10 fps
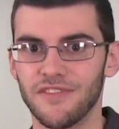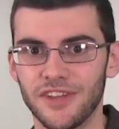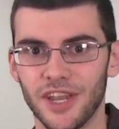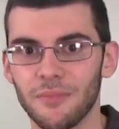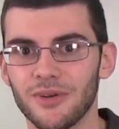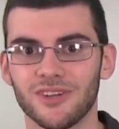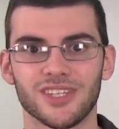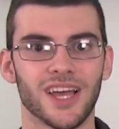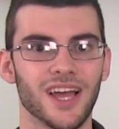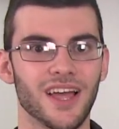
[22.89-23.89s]
even
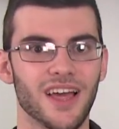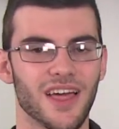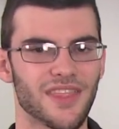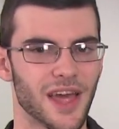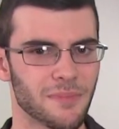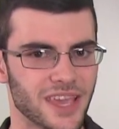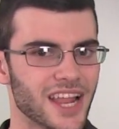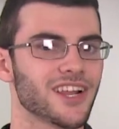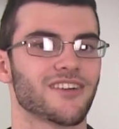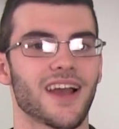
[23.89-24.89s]
numbers, that'd
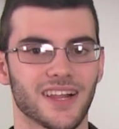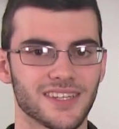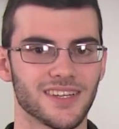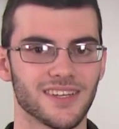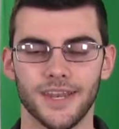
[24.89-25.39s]
be incorrect.